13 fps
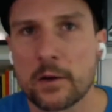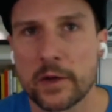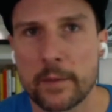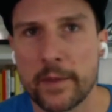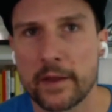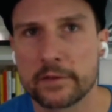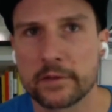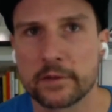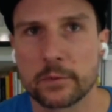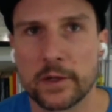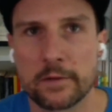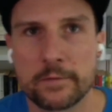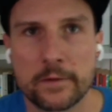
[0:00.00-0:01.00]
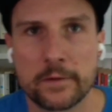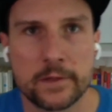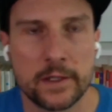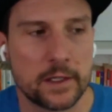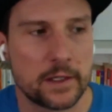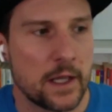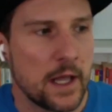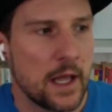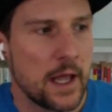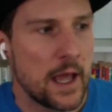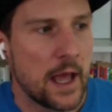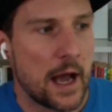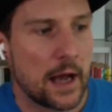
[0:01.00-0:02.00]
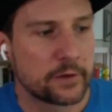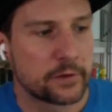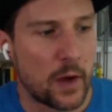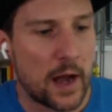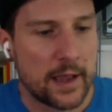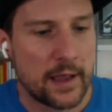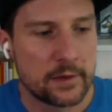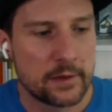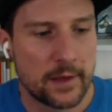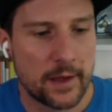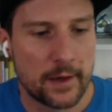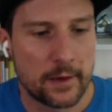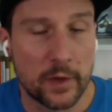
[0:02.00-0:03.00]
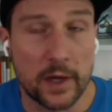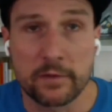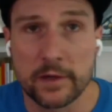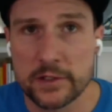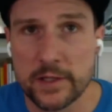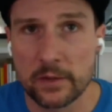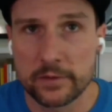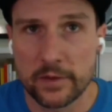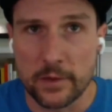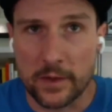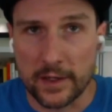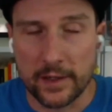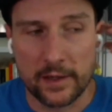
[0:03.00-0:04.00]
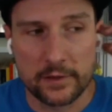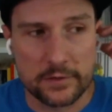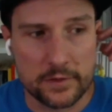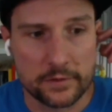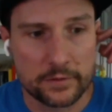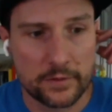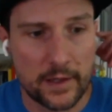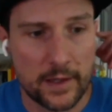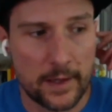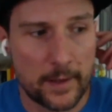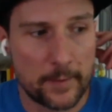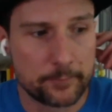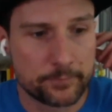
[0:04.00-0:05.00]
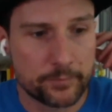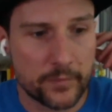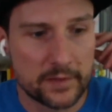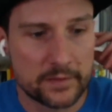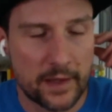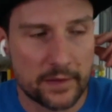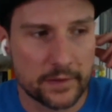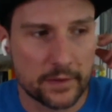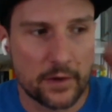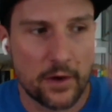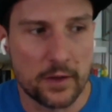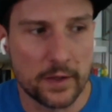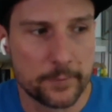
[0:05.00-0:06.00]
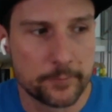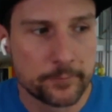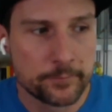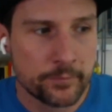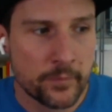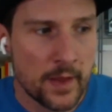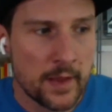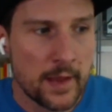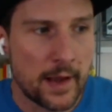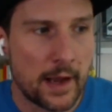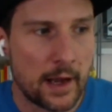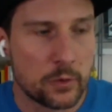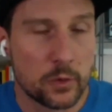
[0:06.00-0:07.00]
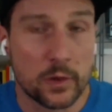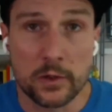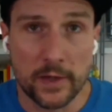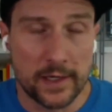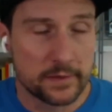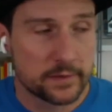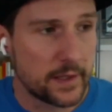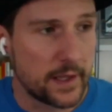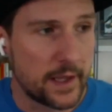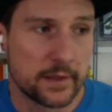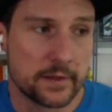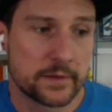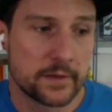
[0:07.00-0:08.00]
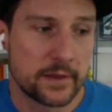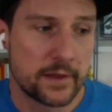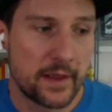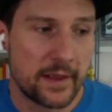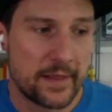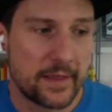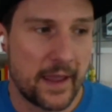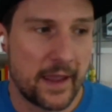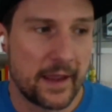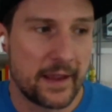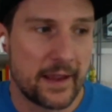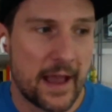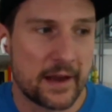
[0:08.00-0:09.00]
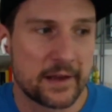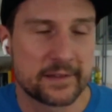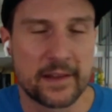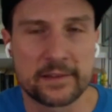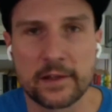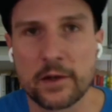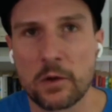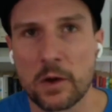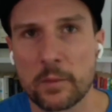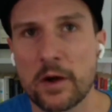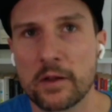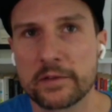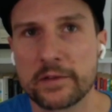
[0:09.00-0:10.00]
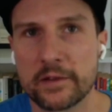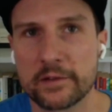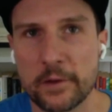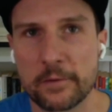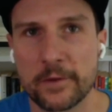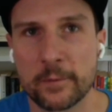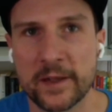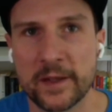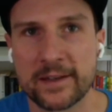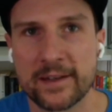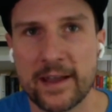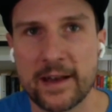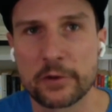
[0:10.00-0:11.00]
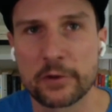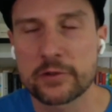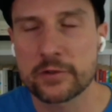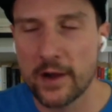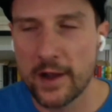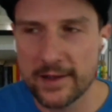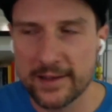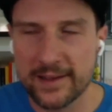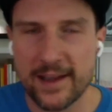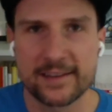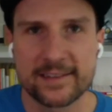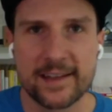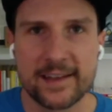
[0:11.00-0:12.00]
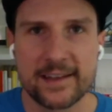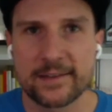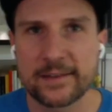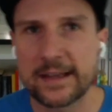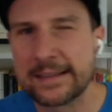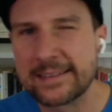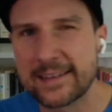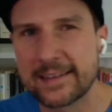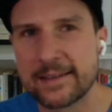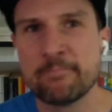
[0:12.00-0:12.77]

when I paced in 2015. So I had, when I reached out to the organizers, Tess and Colin, who are great, and they said, no, our policy is no filming. And I was trying to kind of say, guys, like,